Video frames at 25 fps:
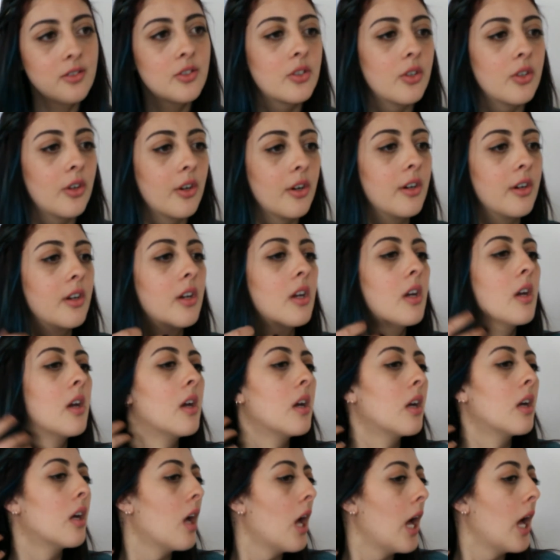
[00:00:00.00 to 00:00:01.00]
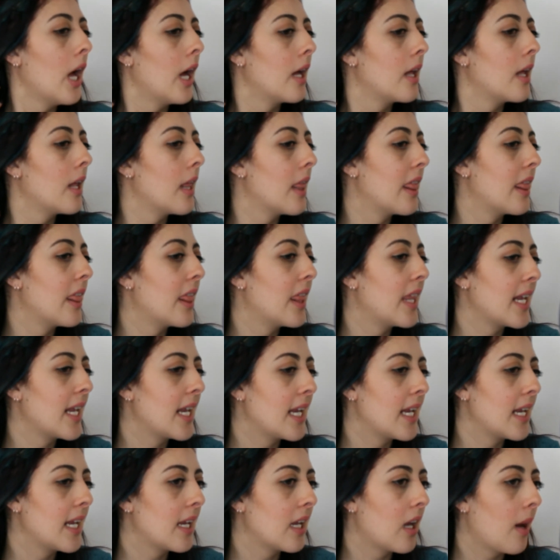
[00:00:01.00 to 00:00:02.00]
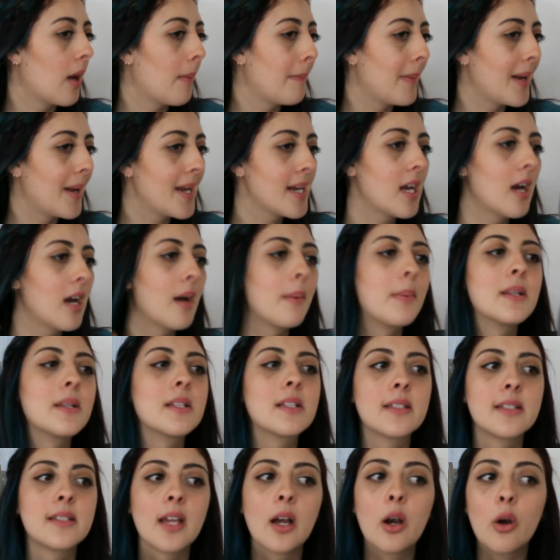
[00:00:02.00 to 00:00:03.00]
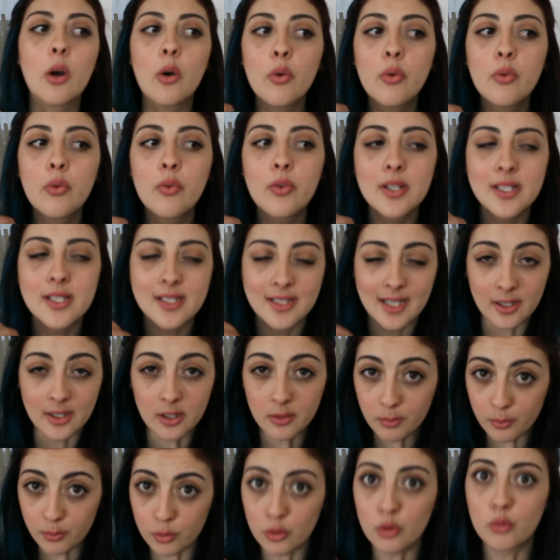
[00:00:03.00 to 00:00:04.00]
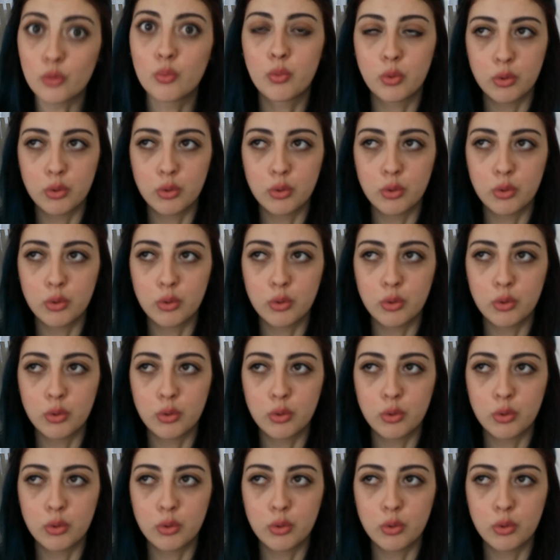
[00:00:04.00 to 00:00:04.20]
So the makeup itself has stayed on